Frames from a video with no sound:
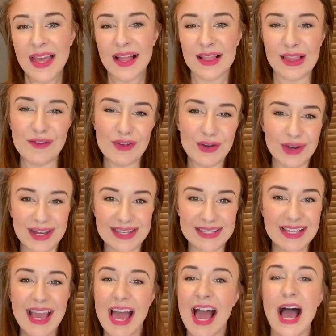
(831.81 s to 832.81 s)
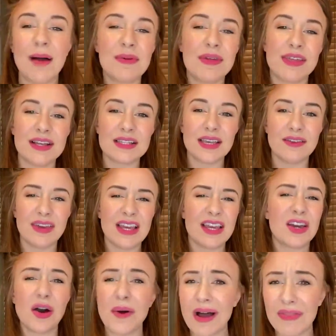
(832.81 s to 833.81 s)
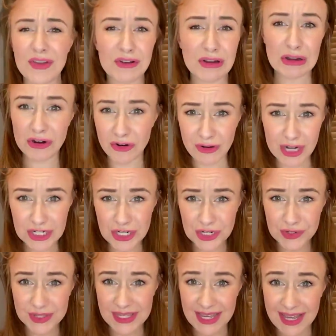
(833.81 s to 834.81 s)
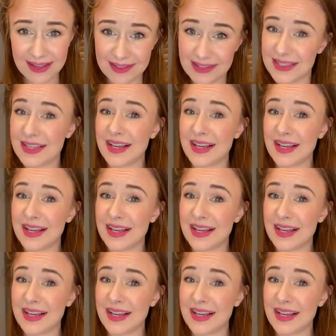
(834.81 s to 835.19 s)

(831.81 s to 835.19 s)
Love you guys. Happy Thanksgiving. Go out there and crush your sales,